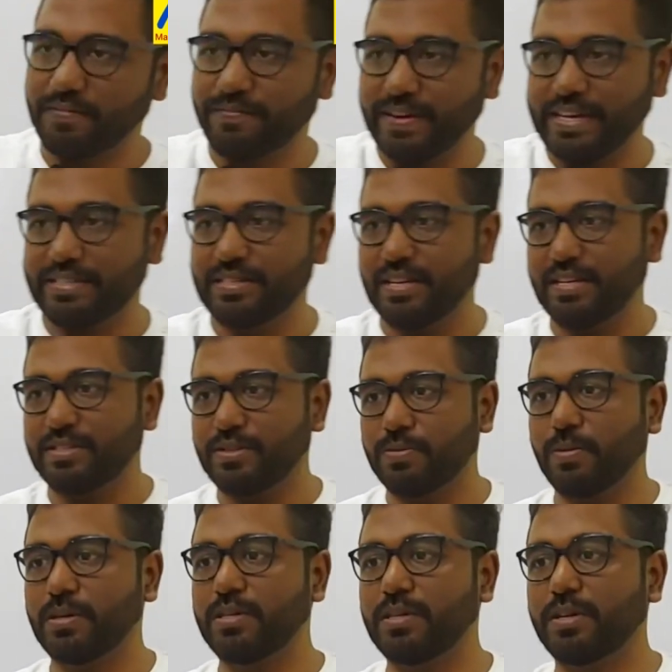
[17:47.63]
facts that I just
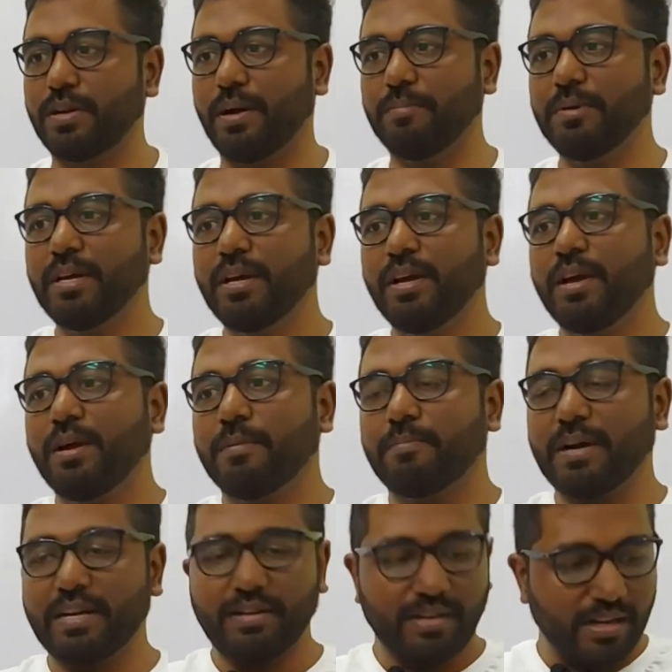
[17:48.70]
wanted to drop.
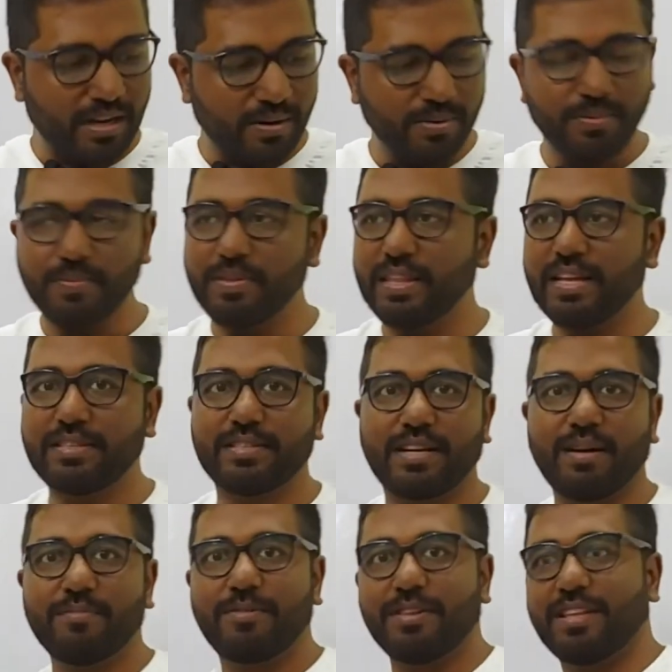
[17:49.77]
But now let's
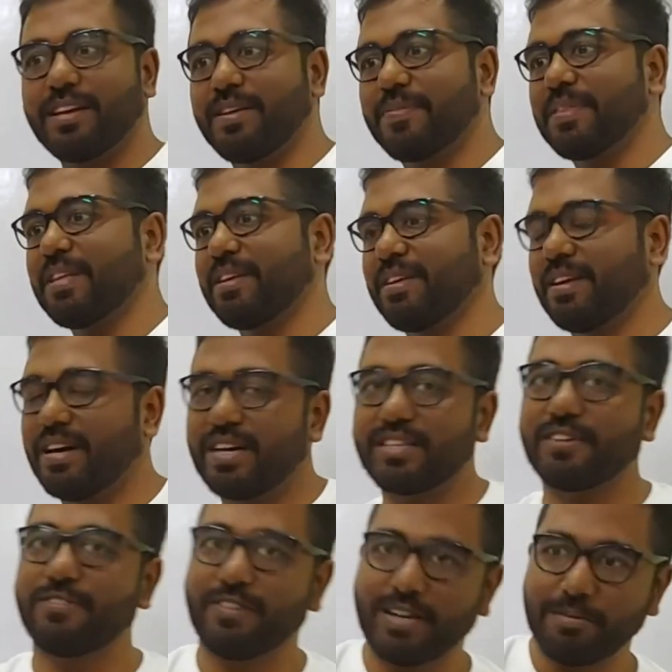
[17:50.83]
come to the
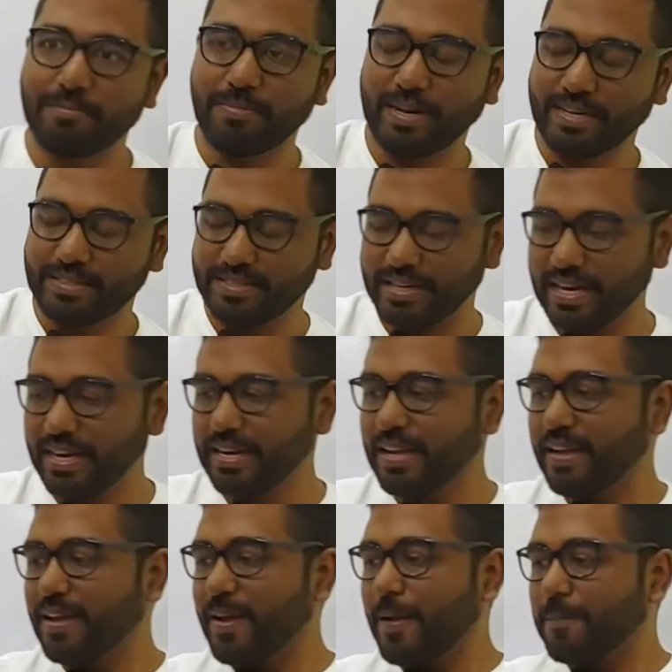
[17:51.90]
other fun parts,
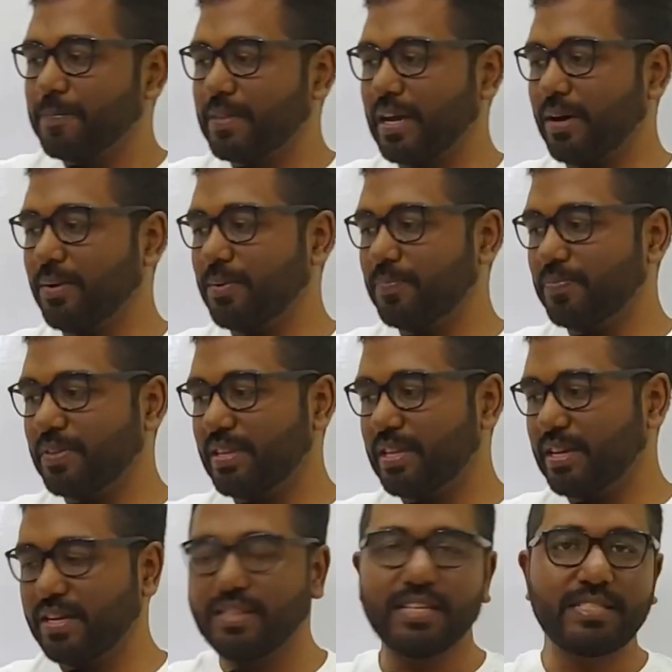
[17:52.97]
right? Now
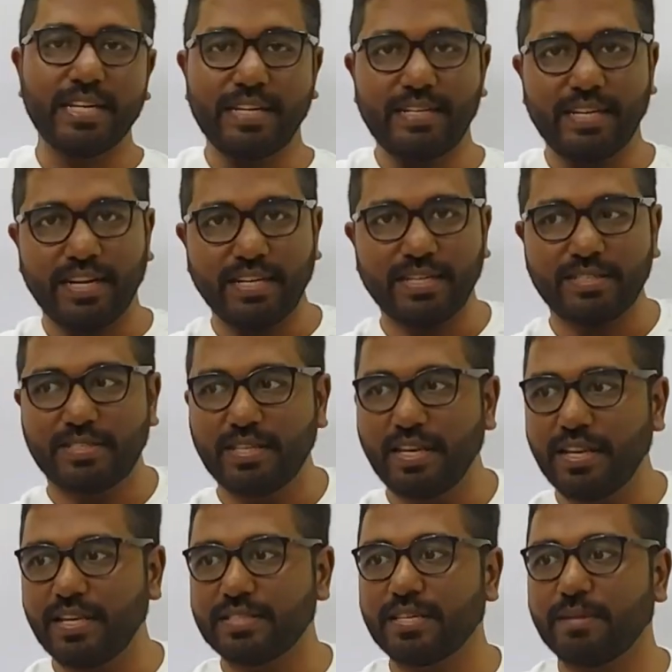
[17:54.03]
this entire
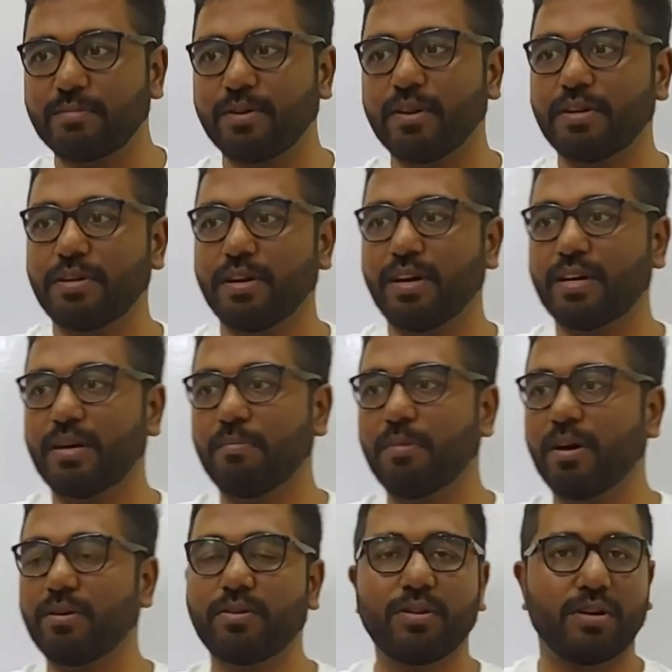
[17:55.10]
series I'm going to talk
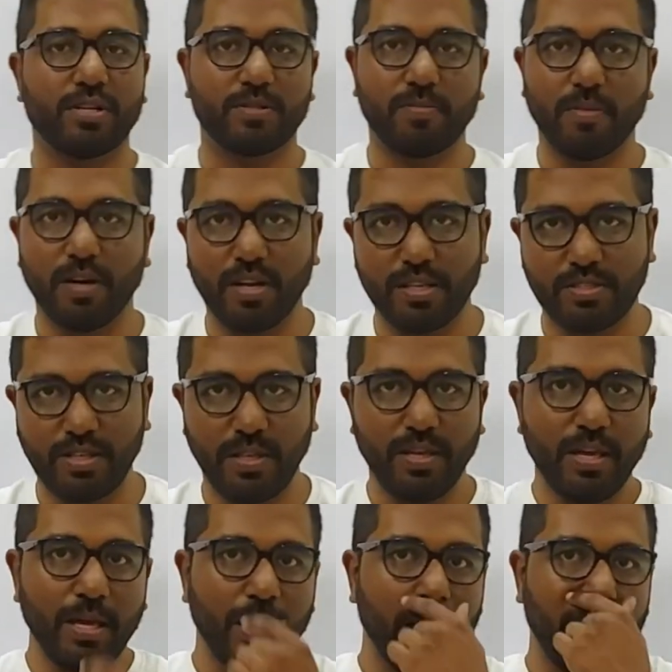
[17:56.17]
about cosmology
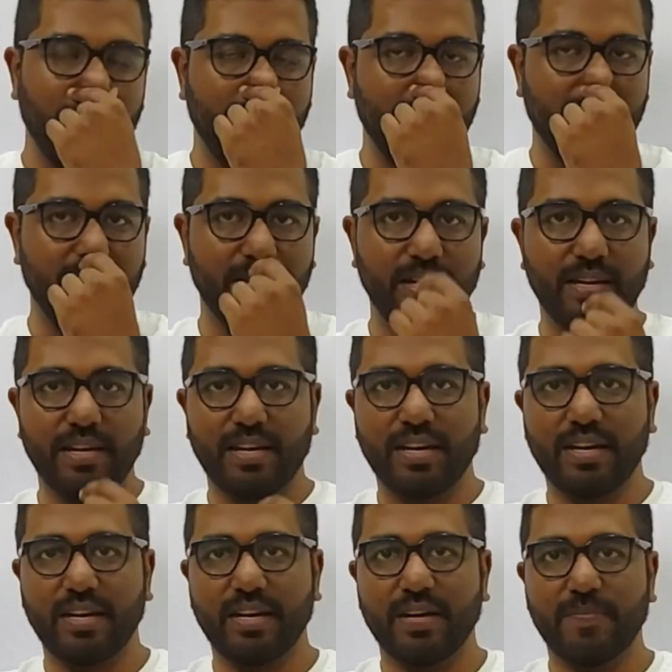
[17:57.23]
and
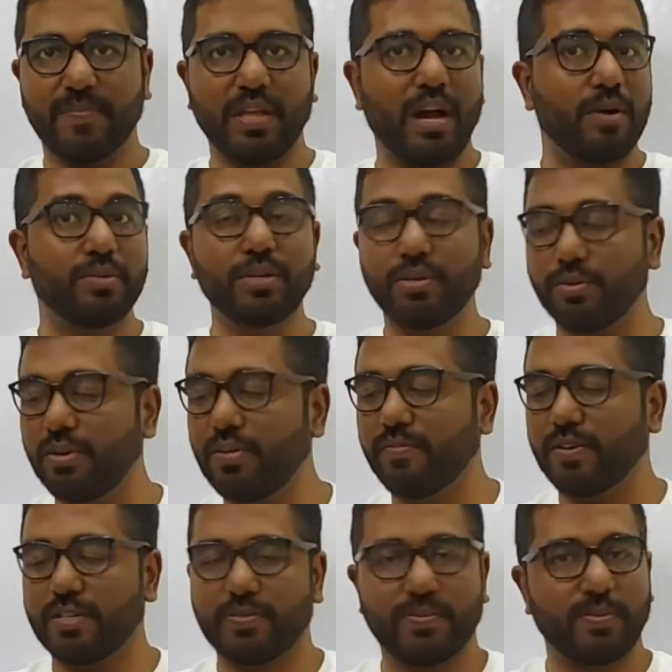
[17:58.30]
how the
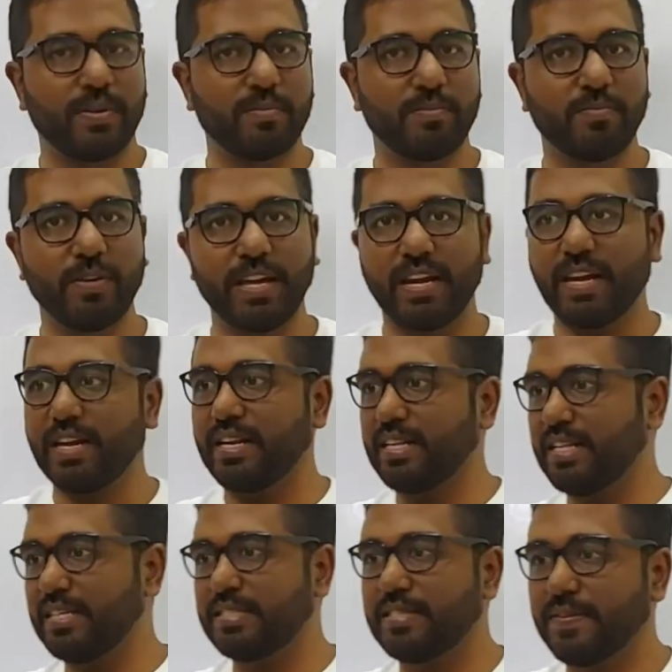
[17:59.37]
universe formed. Where are
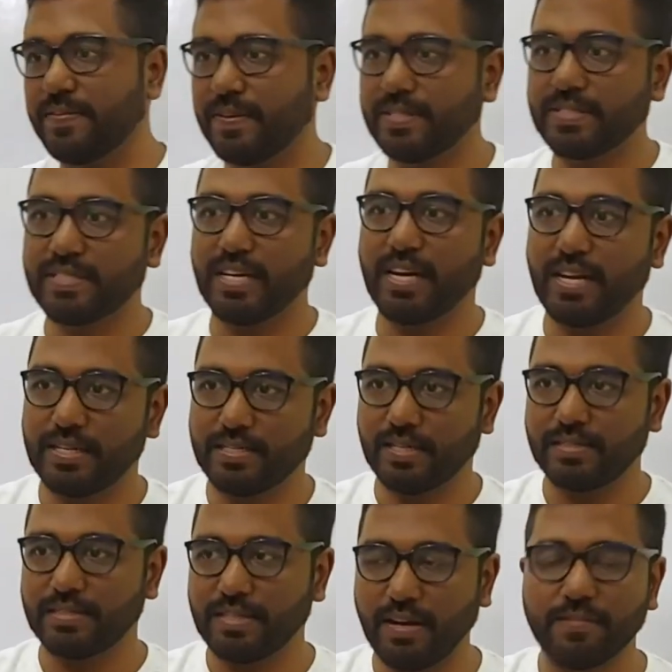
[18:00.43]
these different stars
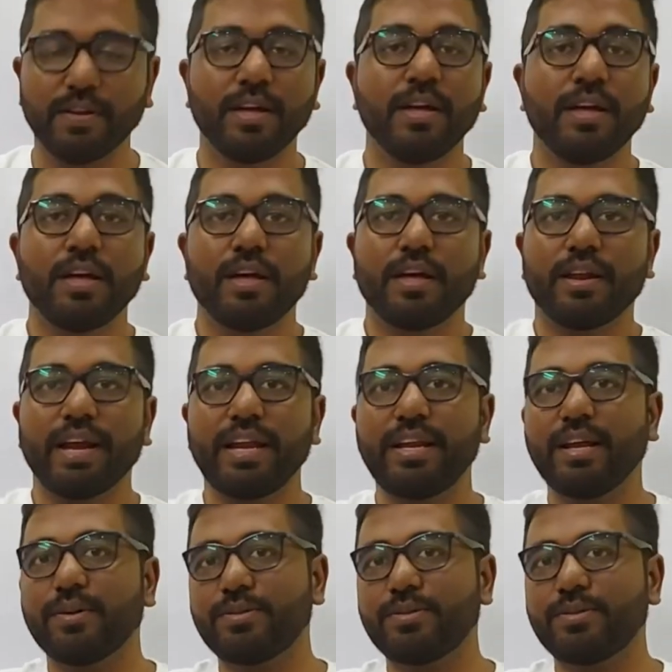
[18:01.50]
and stuff? Right now